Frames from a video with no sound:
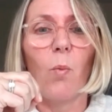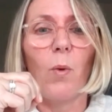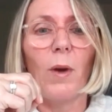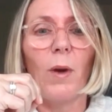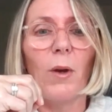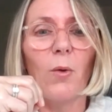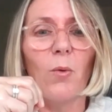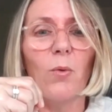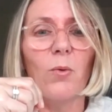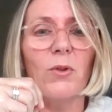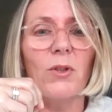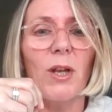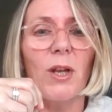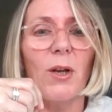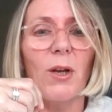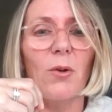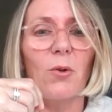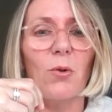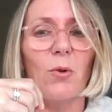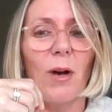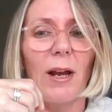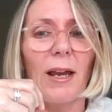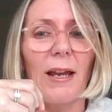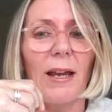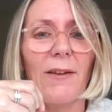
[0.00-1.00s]
we also
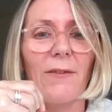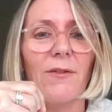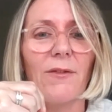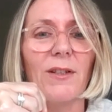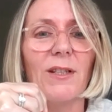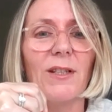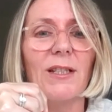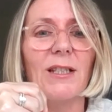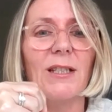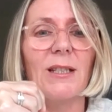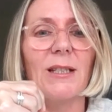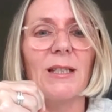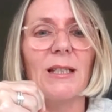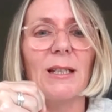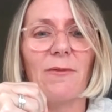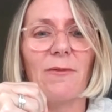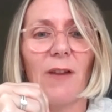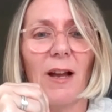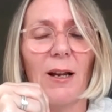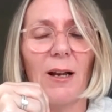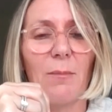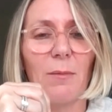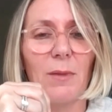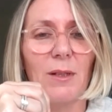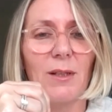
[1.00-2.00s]
crave
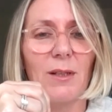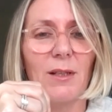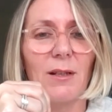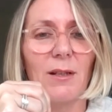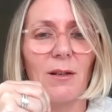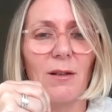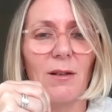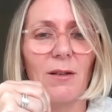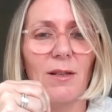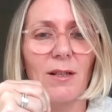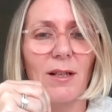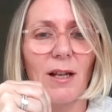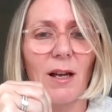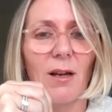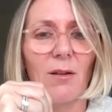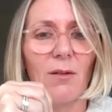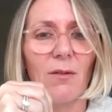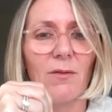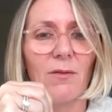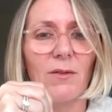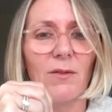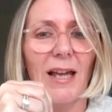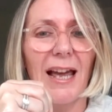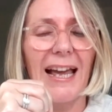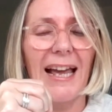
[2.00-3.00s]
development in
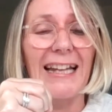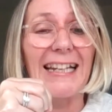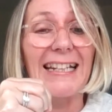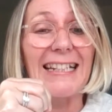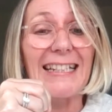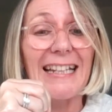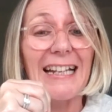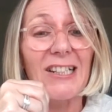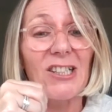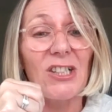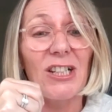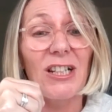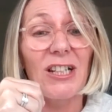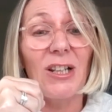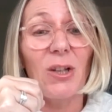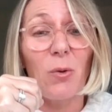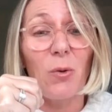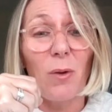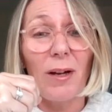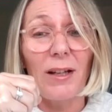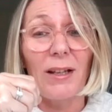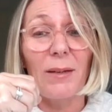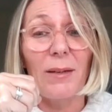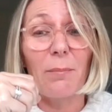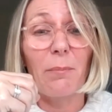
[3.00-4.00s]
ourselves, and it's actually
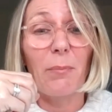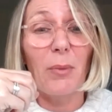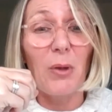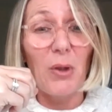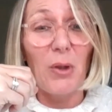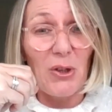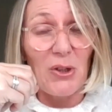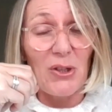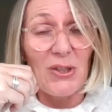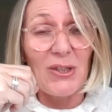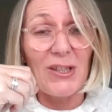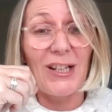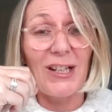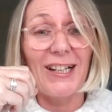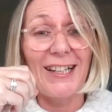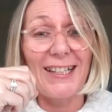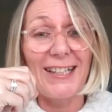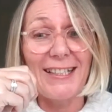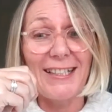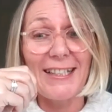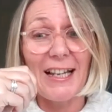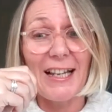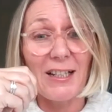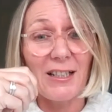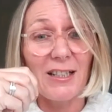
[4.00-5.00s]
quite personally
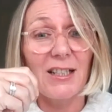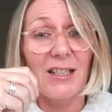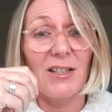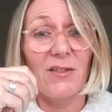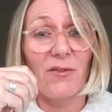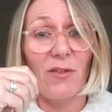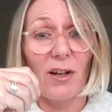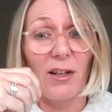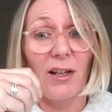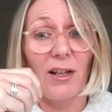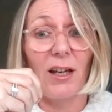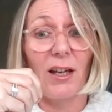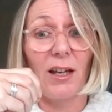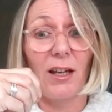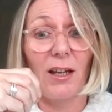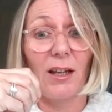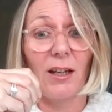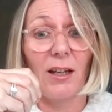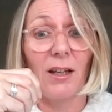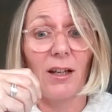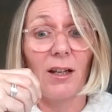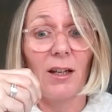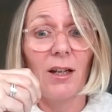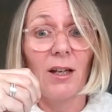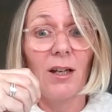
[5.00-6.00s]

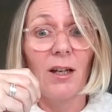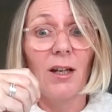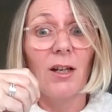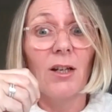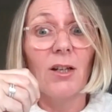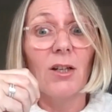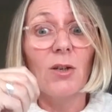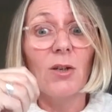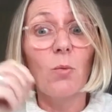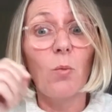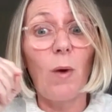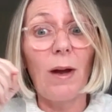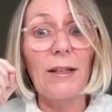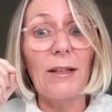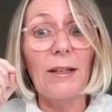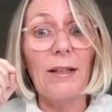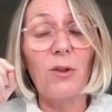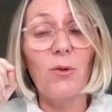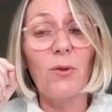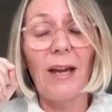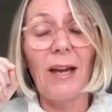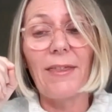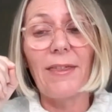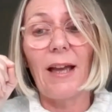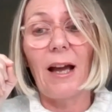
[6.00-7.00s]
satisfying when
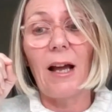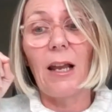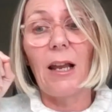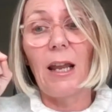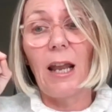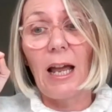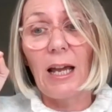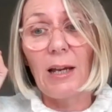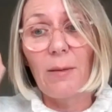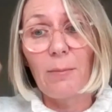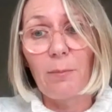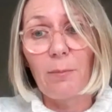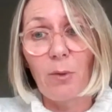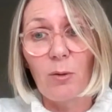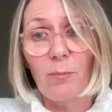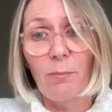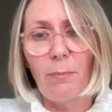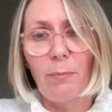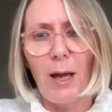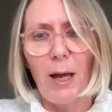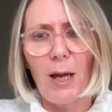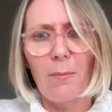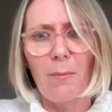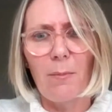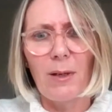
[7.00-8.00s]
you get that light bulb
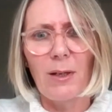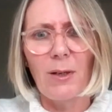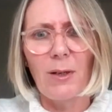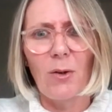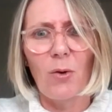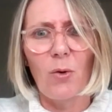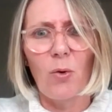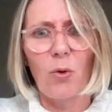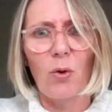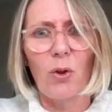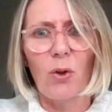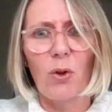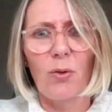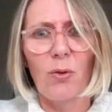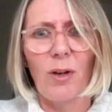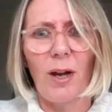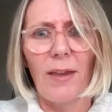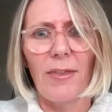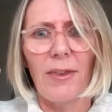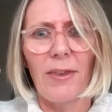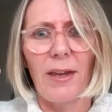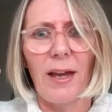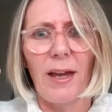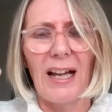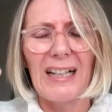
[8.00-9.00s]
moment, or you
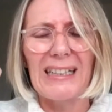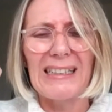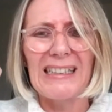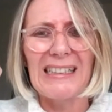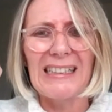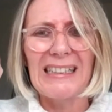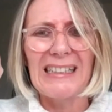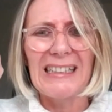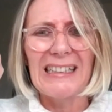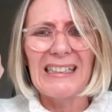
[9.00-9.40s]
get that,